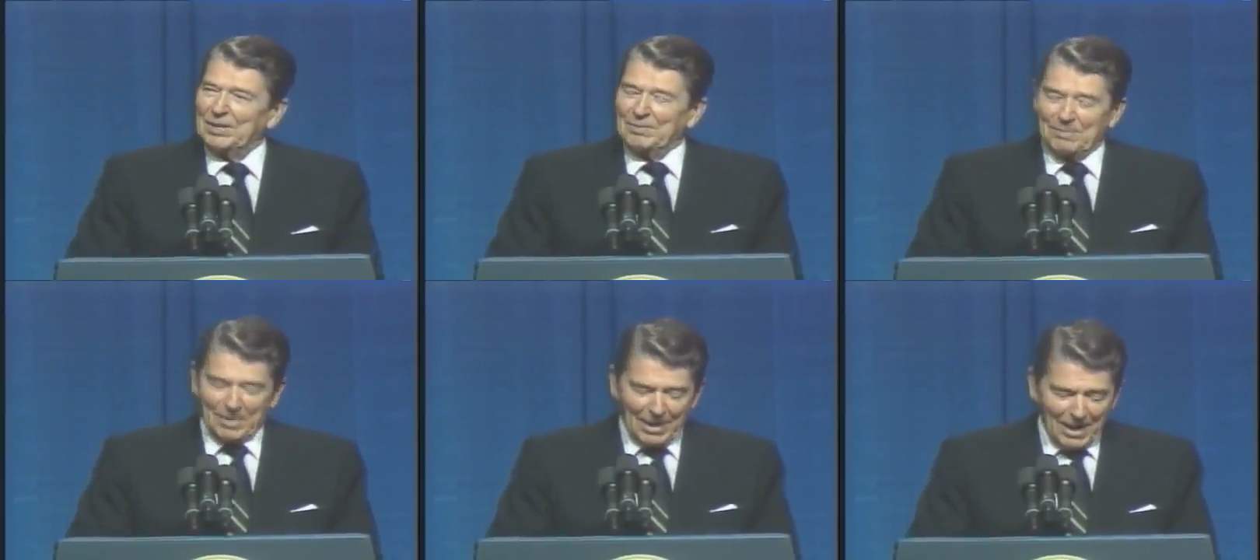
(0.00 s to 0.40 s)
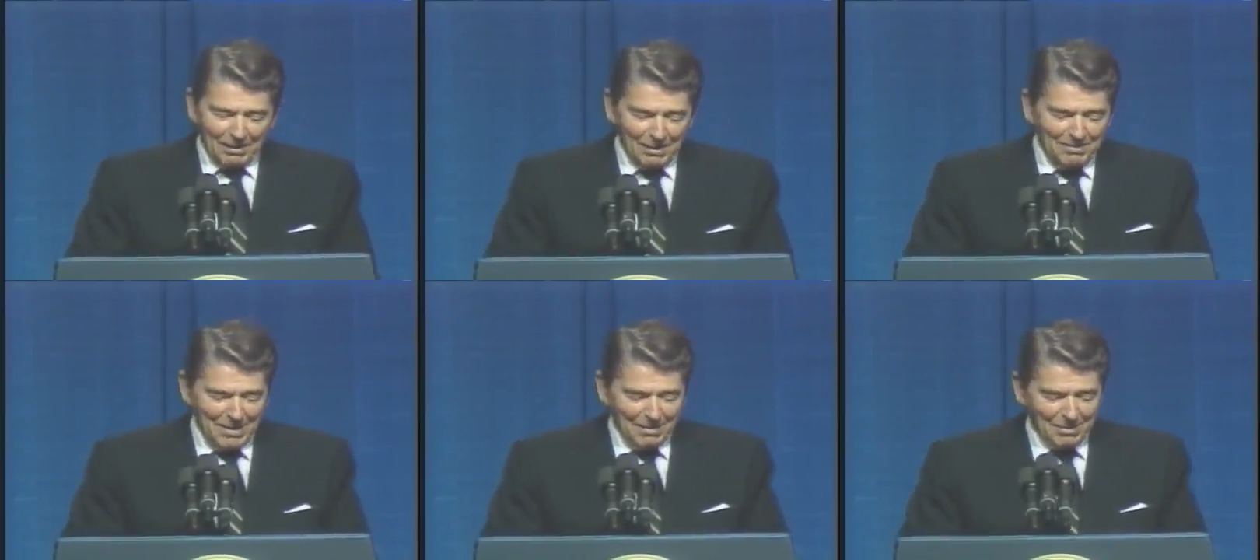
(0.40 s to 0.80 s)
But I
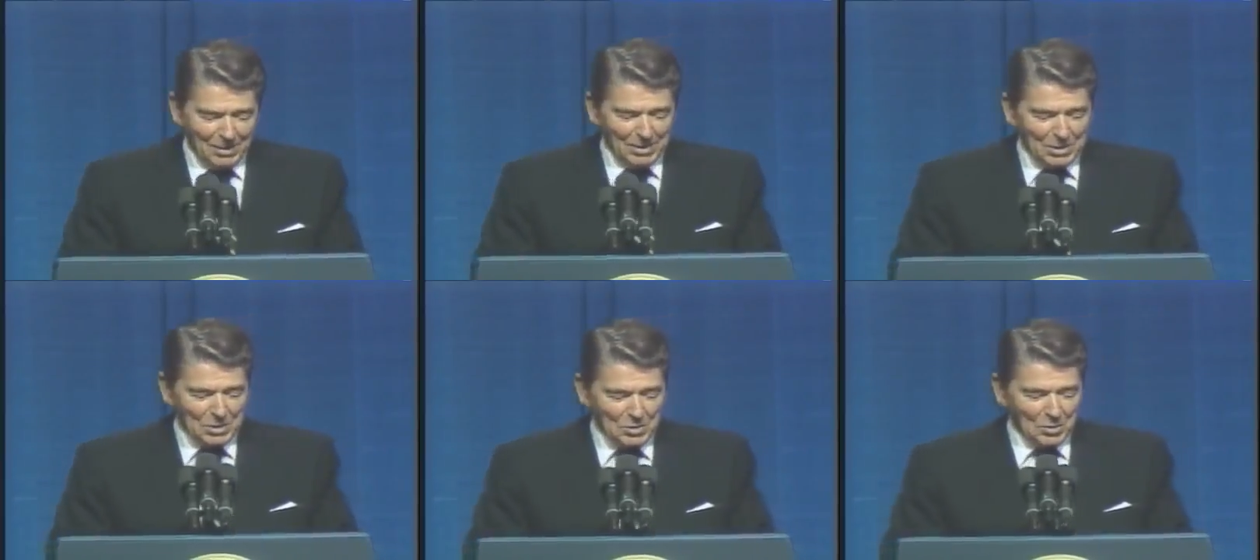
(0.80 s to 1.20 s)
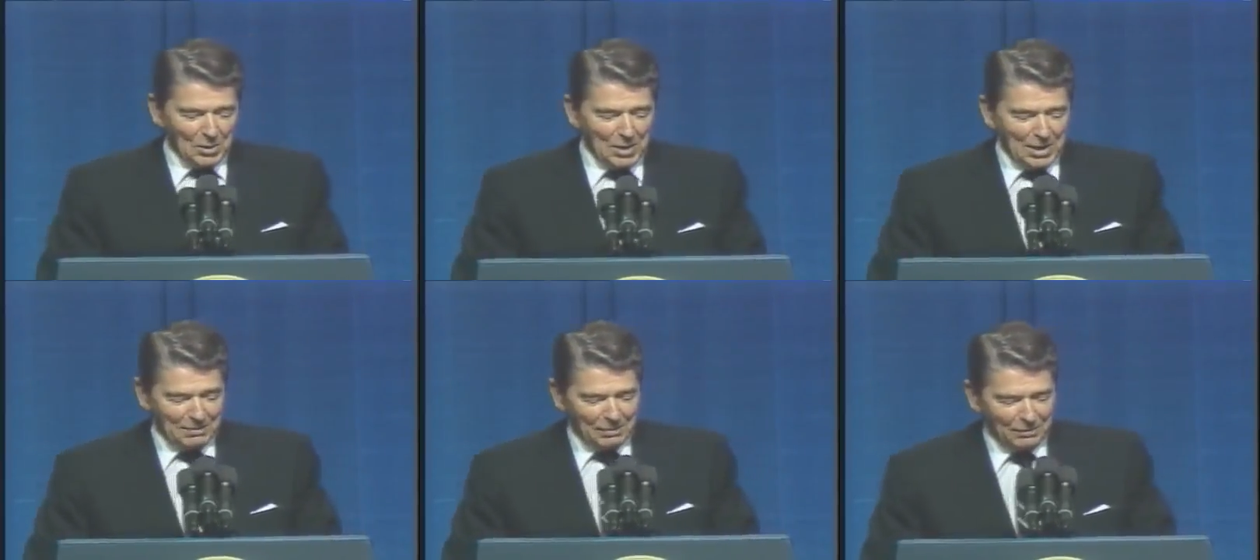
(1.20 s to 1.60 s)
remember the
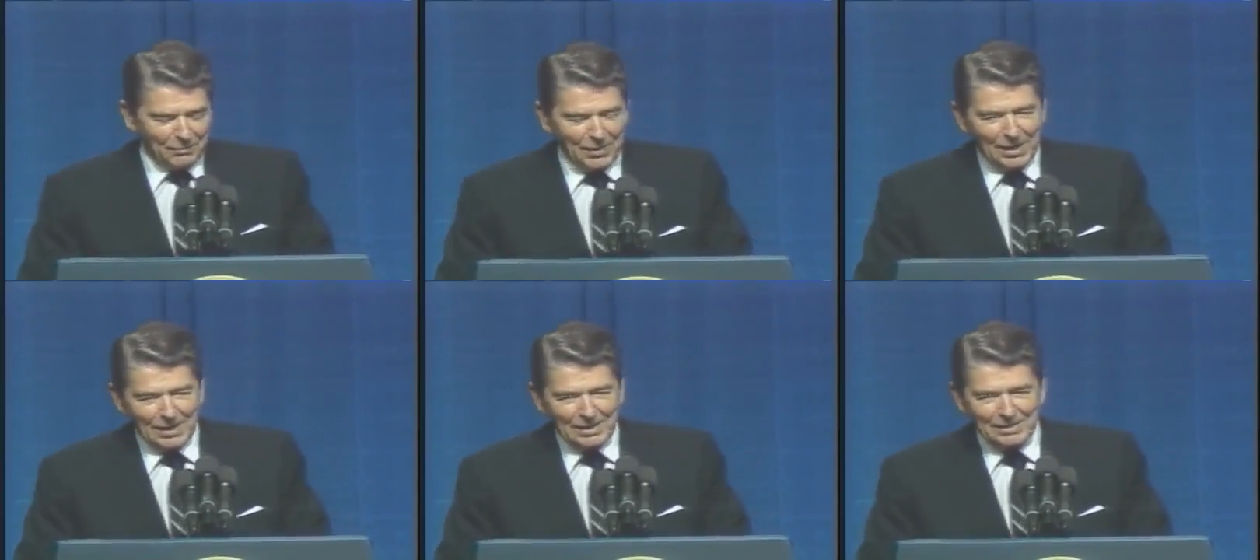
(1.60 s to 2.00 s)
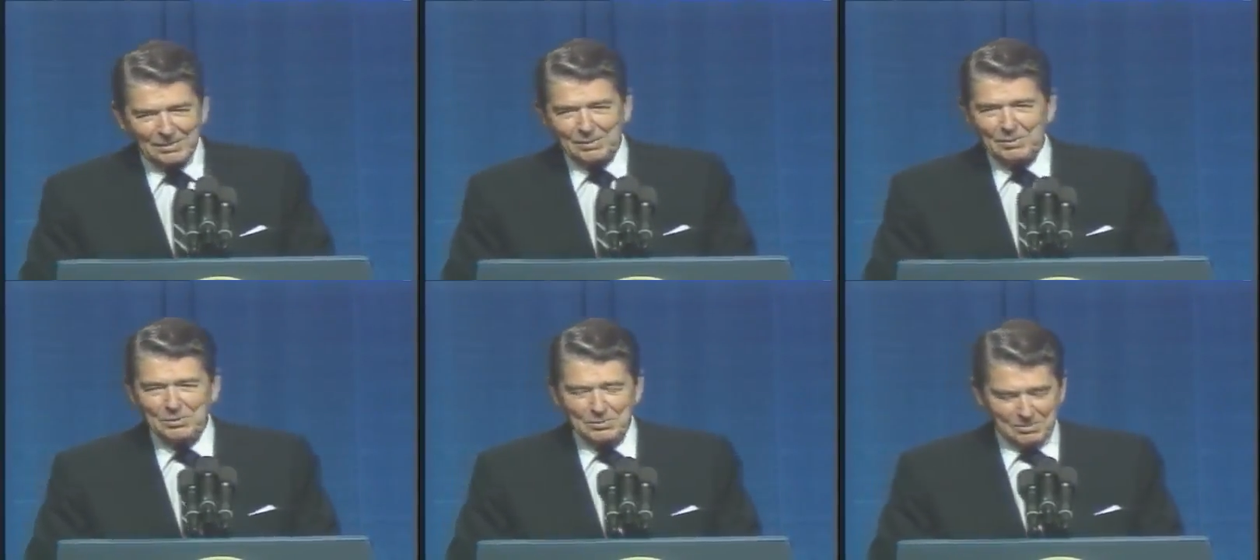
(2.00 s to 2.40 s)
story of a fellow
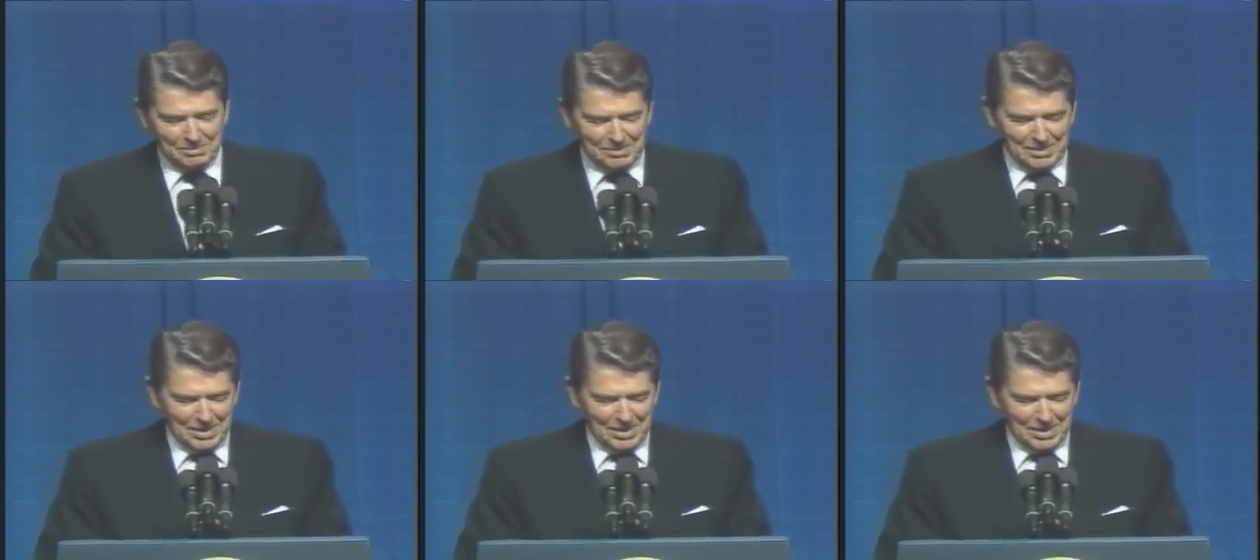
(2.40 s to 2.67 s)
who